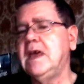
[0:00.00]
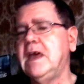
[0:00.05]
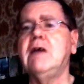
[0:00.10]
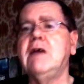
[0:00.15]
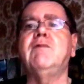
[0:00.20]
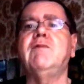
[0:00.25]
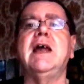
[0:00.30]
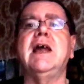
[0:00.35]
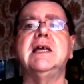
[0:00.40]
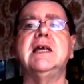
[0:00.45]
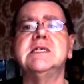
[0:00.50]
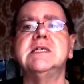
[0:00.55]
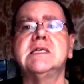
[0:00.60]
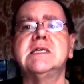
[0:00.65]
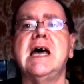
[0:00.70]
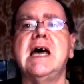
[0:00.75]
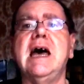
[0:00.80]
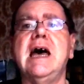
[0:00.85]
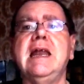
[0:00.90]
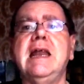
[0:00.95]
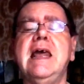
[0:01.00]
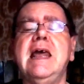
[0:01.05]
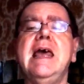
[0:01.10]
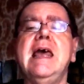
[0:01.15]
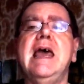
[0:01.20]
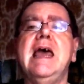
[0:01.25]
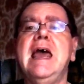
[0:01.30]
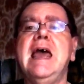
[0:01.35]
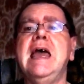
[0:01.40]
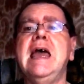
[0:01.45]
Yeah, Frankenstein,
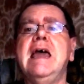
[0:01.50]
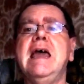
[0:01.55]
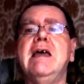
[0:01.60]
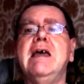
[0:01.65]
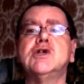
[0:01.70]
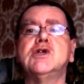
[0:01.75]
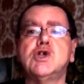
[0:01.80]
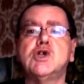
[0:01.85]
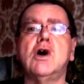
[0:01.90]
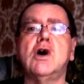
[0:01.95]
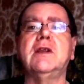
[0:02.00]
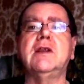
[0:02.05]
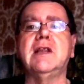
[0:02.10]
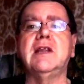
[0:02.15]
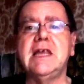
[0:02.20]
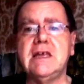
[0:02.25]
starring the